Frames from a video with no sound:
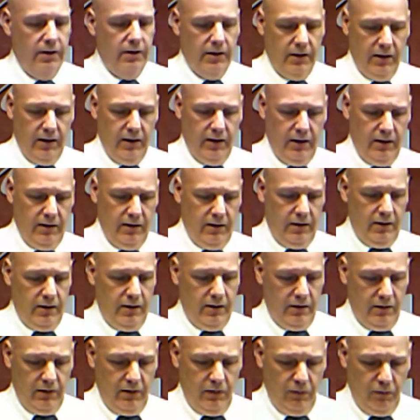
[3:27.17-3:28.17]
And,
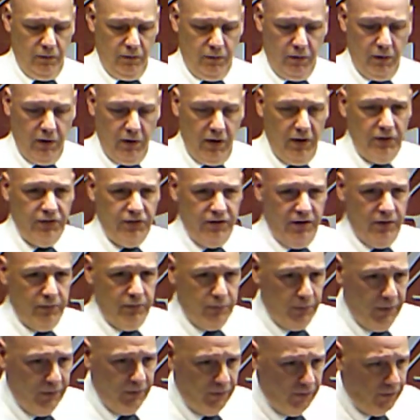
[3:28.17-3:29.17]
you know, for us, as
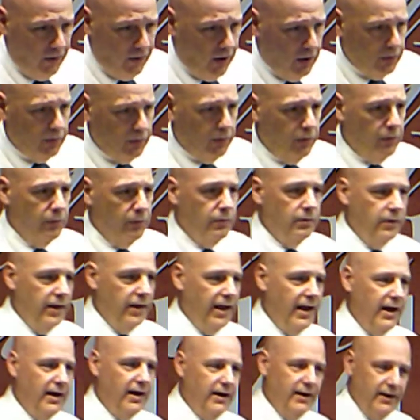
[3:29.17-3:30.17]
we follow
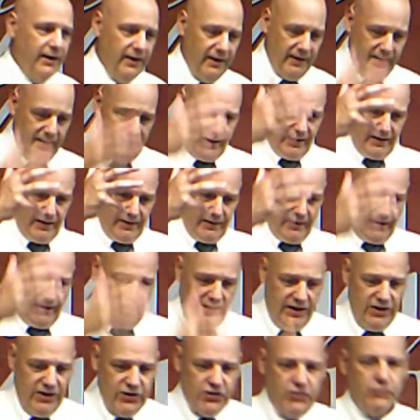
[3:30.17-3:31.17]
that
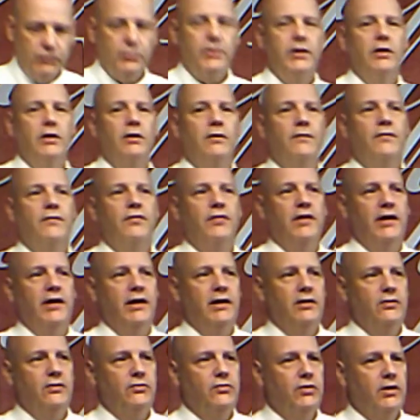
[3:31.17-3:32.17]
history of
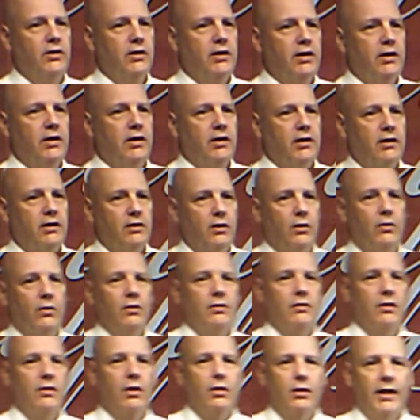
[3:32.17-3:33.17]
things, you know,
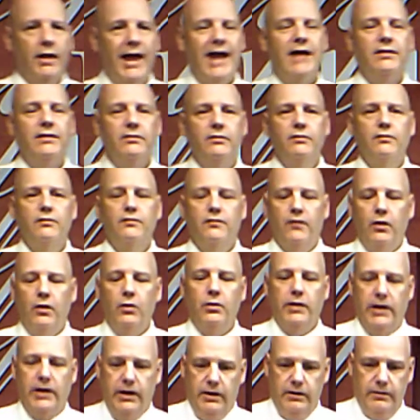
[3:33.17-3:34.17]
the Latin
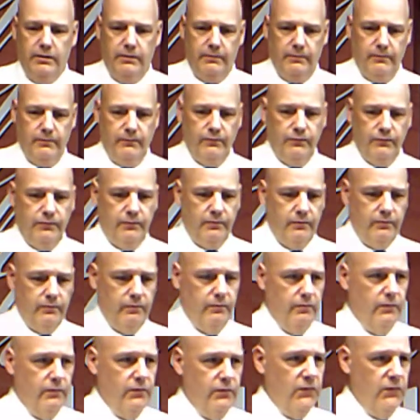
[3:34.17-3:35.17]
Vulgate,
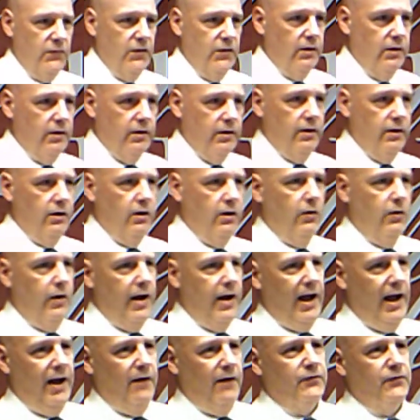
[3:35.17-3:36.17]
you know,
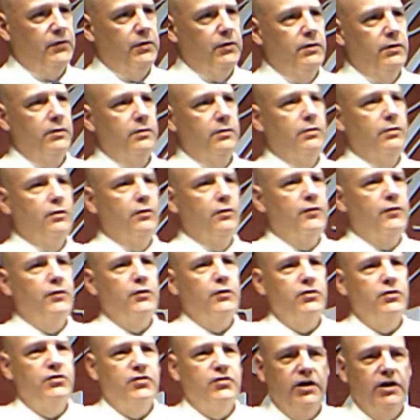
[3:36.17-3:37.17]
after the
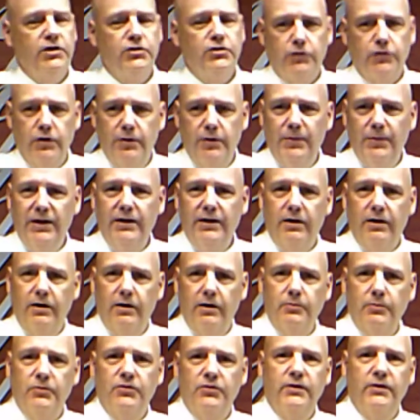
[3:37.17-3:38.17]
first century
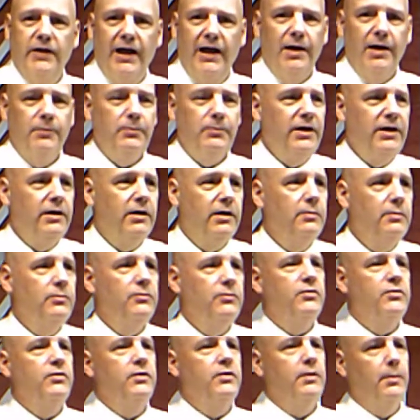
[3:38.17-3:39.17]
becomes, that
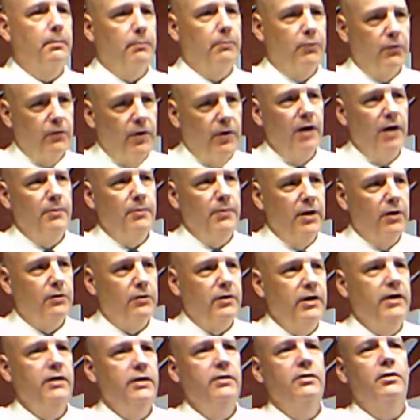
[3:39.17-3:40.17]
becomes the
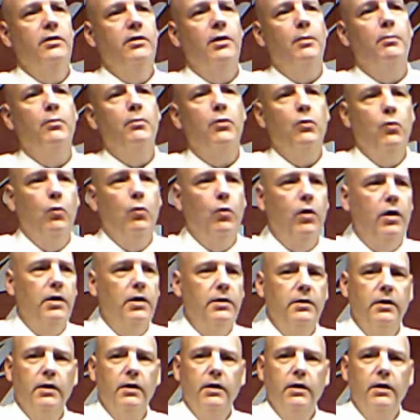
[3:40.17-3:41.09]
primary number one